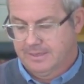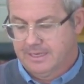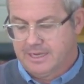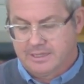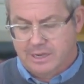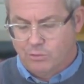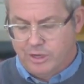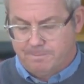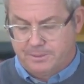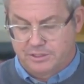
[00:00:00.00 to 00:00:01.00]
And yet they
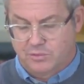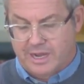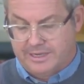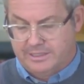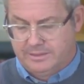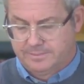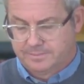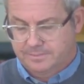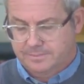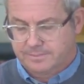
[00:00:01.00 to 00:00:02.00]
weren't persuaded,
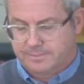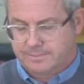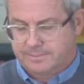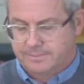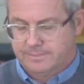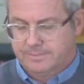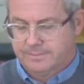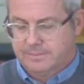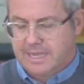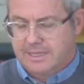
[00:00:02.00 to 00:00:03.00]

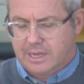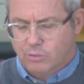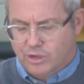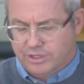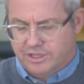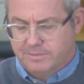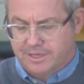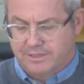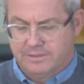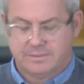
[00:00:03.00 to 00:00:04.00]
and they weren't
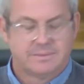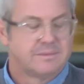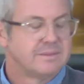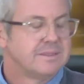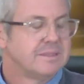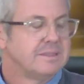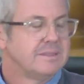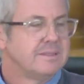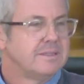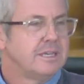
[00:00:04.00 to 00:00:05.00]
committed.
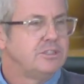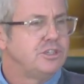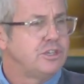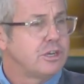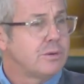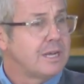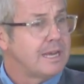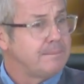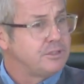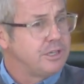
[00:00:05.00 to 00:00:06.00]
And so you don't know what
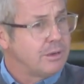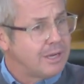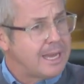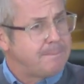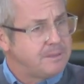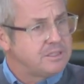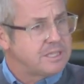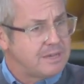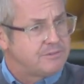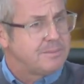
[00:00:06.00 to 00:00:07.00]
hap- do you know what happens
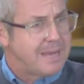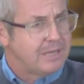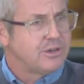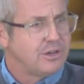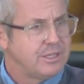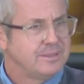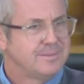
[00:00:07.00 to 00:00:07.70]
after Malachi?